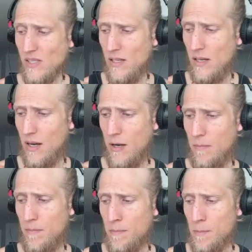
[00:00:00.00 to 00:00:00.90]

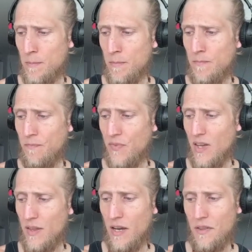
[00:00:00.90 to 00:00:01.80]
Um,
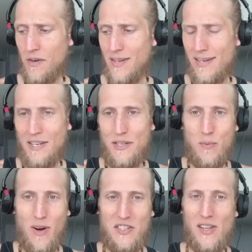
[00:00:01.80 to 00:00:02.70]
the other is I just
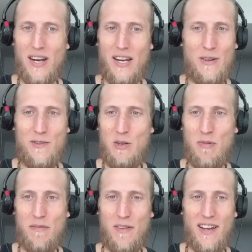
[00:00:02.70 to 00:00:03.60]
watch a lot of YouTube
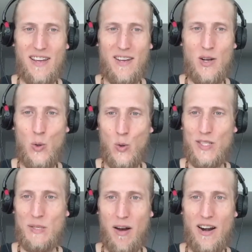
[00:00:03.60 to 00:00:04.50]
of like cool,
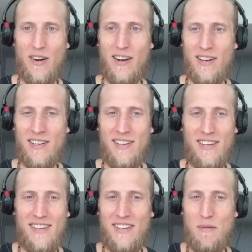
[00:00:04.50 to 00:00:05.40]
inspiring
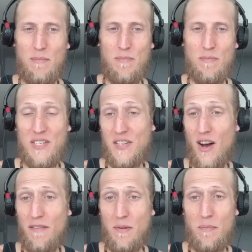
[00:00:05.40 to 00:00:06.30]

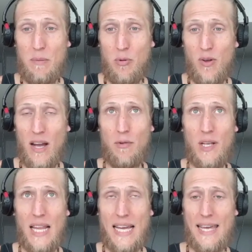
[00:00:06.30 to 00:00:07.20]
stuff and people. I really
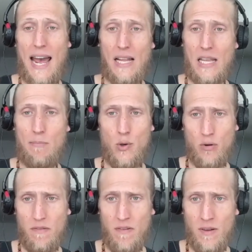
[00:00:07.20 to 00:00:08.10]
like Cali
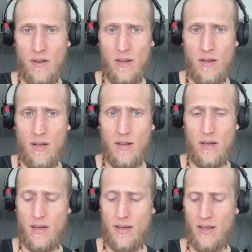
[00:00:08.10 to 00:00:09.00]
Move,
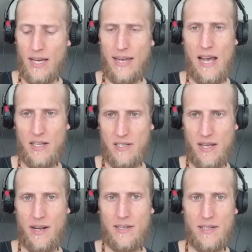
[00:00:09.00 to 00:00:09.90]
like
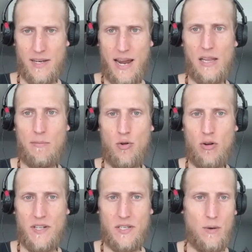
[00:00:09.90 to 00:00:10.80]
calisthenics is Cali oh. Move.
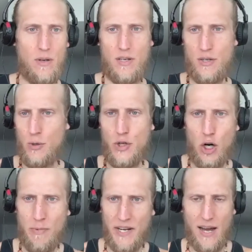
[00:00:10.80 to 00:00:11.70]
It's two it's two
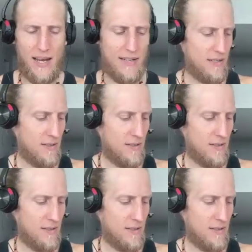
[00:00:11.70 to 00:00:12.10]
German guys,